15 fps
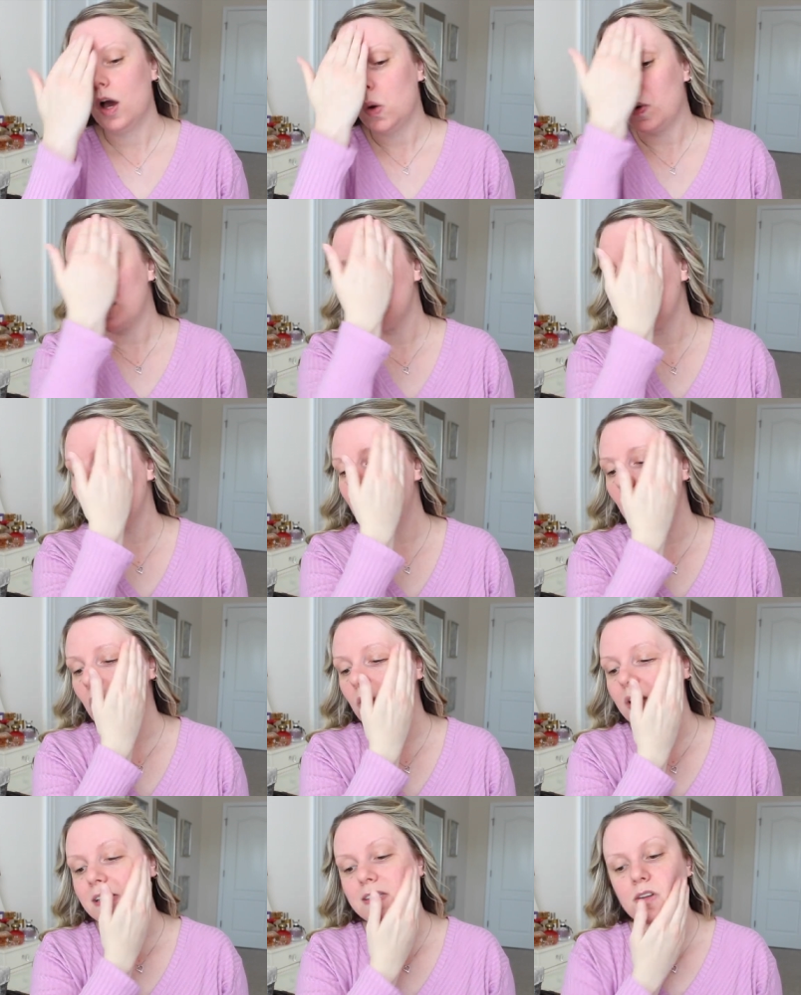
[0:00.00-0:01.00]
where my
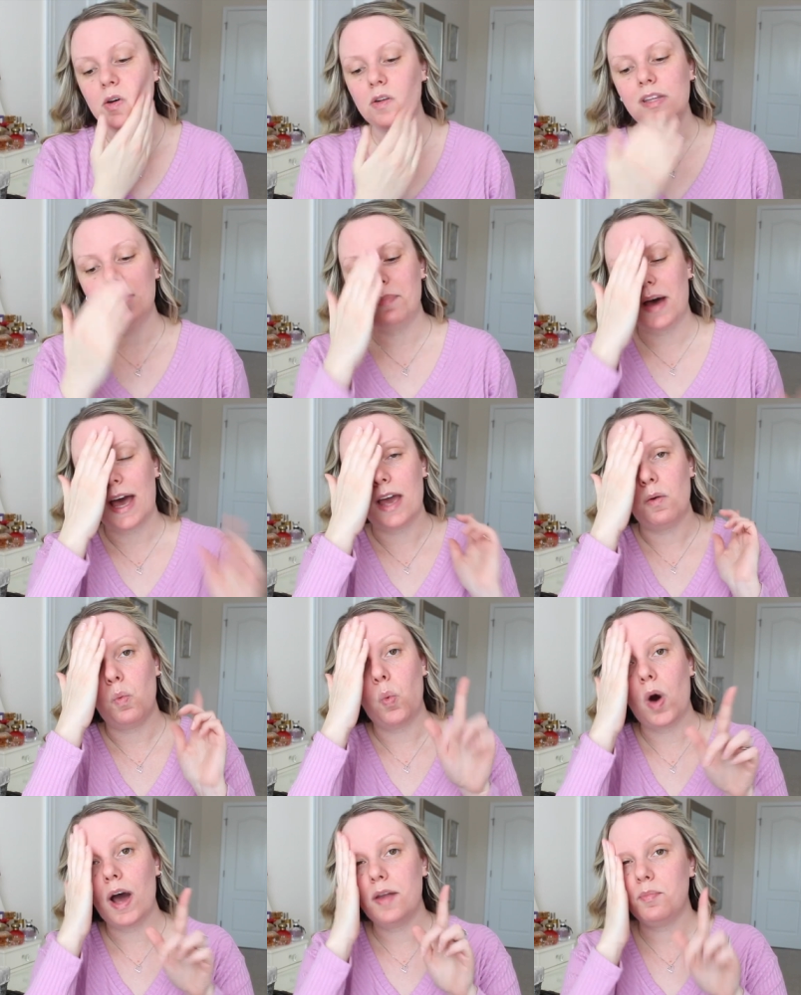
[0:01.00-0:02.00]
goal is to only buy
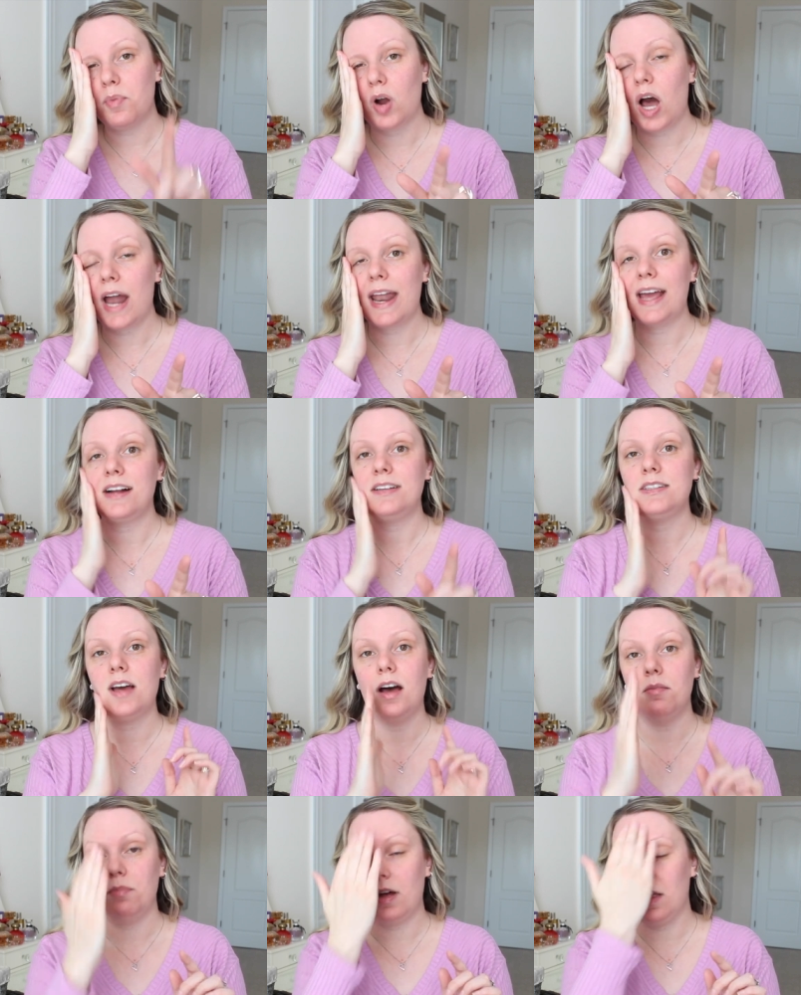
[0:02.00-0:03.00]
one product
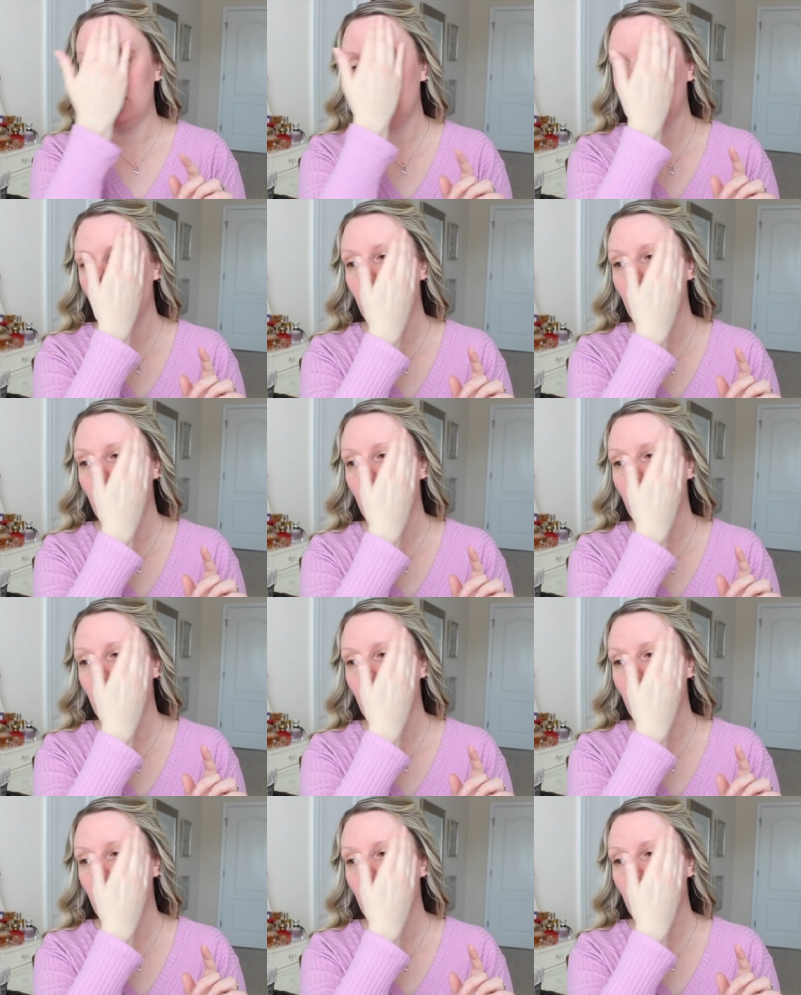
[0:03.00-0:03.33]
a month,